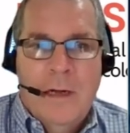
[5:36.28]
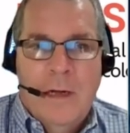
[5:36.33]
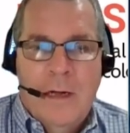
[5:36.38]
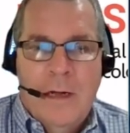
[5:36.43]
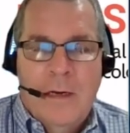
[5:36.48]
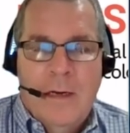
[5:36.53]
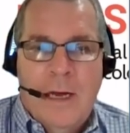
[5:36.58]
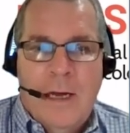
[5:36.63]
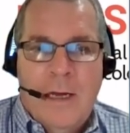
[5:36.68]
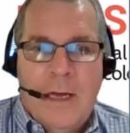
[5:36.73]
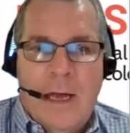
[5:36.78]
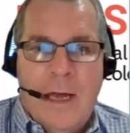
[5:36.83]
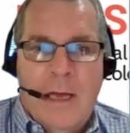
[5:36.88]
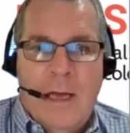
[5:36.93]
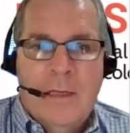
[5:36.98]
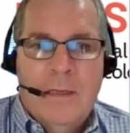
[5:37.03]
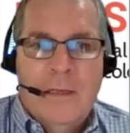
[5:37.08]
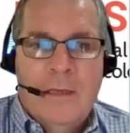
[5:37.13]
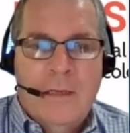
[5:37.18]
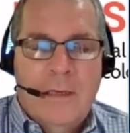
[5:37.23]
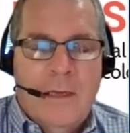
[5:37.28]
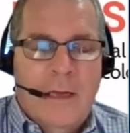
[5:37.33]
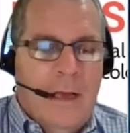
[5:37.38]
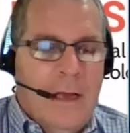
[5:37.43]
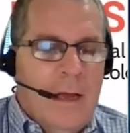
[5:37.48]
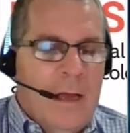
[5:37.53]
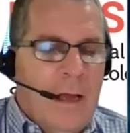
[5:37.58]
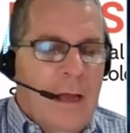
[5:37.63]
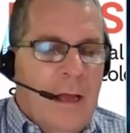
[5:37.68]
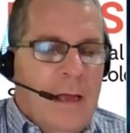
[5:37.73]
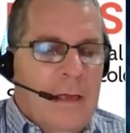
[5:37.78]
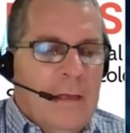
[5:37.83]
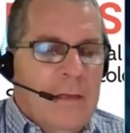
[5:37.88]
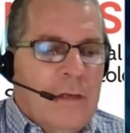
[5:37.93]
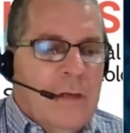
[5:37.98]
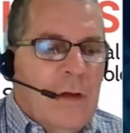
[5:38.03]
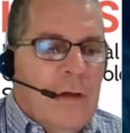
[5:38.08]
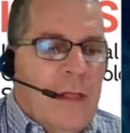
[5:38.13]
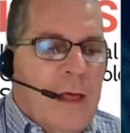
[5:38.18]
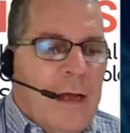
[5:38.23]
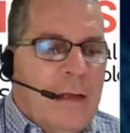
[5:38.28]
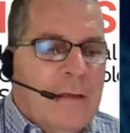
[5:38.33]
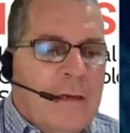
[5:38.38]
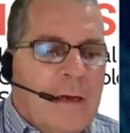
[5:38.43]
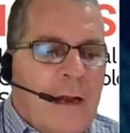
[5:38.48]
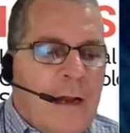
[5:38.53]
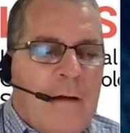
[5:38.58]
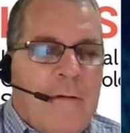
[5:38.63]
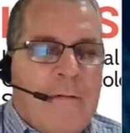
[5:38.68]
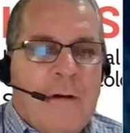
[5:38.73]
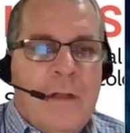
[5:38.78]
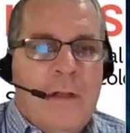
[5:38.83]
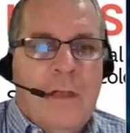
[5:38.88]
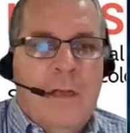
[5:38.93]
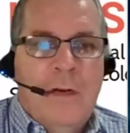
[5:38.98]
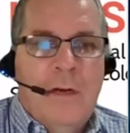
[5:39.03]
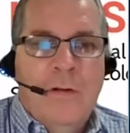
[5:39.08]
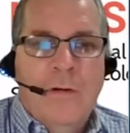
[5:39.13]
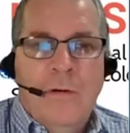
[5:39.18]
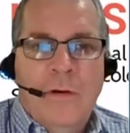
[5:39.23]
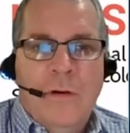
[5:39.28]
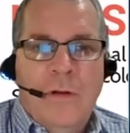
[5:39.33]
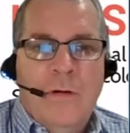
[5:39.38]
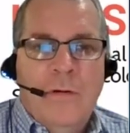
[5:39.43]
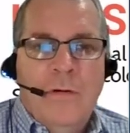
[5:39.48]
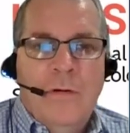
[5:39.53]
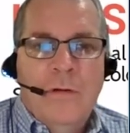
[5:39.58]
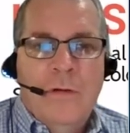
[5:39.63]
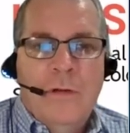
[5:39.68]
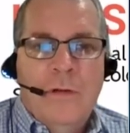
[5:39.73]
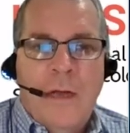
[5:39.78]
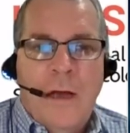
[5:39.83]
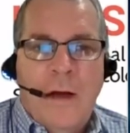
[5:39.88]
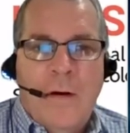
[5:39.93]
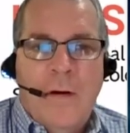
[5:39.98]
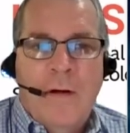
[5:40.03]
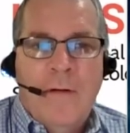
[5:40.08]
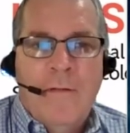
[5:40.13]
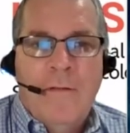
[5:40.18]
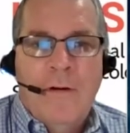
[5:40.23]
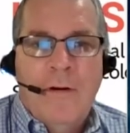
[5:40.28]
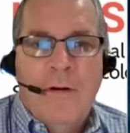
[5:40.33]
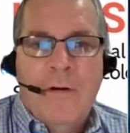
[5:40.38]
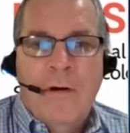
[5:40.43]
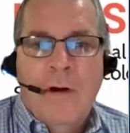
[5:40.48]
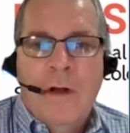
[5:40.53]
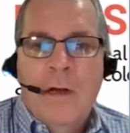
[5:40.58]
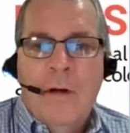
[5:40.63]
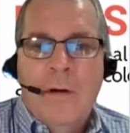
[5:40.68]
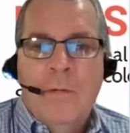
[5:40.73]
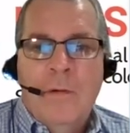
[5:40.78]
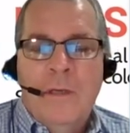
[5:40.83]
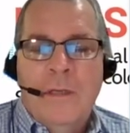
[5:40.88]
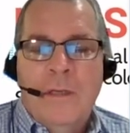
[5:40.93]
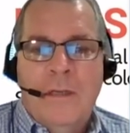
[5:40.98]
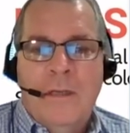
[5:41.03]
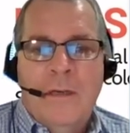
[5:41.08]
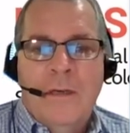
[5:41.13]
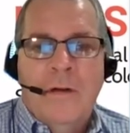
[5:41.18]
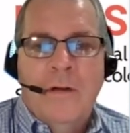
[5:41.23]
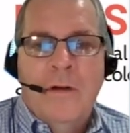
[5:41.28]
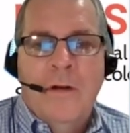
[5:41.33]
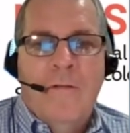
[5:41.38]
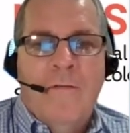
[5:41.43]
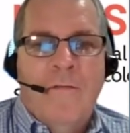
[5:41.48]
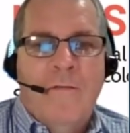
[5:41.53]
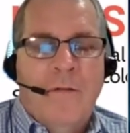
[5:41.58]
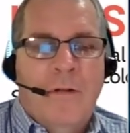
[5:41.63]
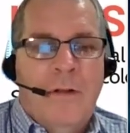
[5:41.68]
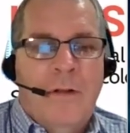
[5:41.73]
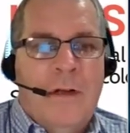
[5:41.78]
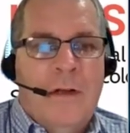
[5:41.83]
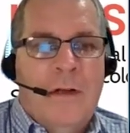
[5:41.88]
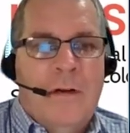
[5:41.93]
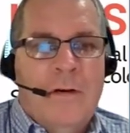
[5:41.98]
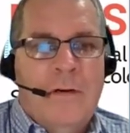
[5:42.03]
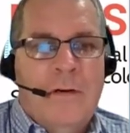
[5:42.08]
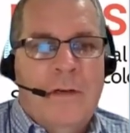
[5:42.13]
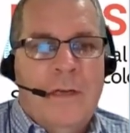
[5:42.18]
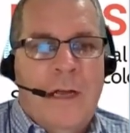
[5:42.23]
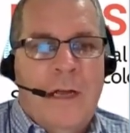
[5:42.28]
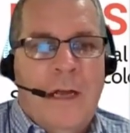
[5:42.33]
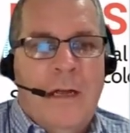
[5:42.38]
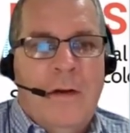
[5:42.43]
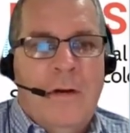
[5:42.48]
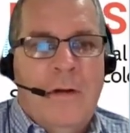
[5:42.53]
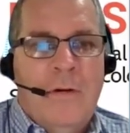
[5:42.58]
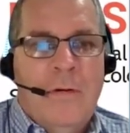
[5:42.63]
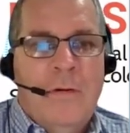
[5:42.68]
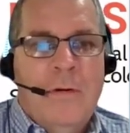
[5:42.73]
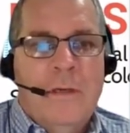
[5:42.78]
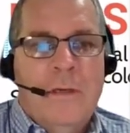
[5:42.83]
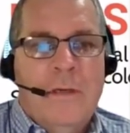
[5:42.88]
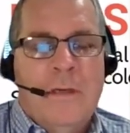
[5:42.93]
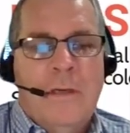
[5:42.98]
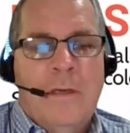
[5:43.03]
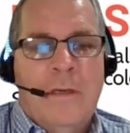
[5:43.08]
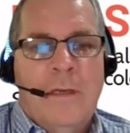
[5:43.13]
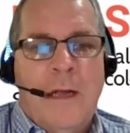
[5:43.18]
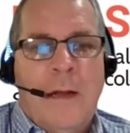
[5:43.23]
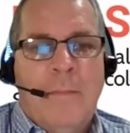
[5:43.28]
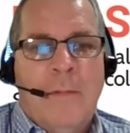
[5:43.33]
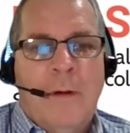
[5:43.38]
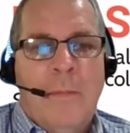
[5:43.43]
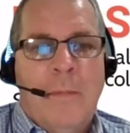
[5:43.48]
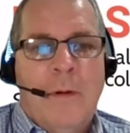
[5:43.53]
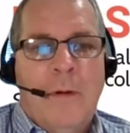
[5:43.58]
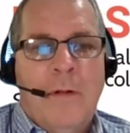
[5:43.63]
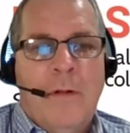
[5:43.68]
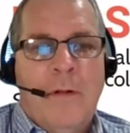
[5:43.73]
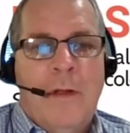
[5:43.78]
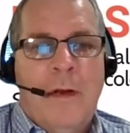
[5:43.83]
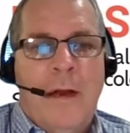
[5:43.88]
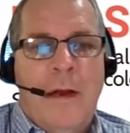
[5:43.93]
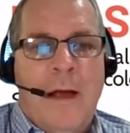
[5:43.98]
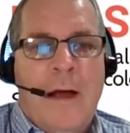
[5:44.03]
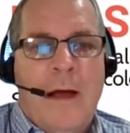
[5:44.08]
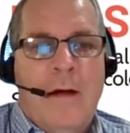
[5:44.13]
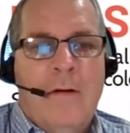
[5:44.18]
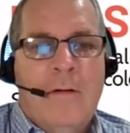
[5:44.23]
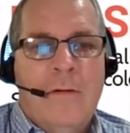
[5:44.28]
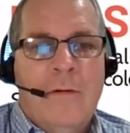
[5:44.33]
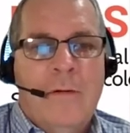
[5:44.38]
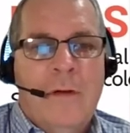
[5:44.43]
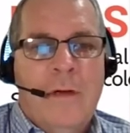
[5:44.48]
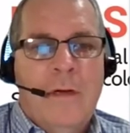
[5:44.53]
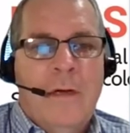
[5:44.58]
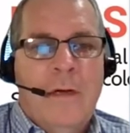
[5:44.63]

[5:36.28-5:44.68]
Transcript: uh, decades. And so that's not really new news. However, we still don't fully understand who is susceptible and how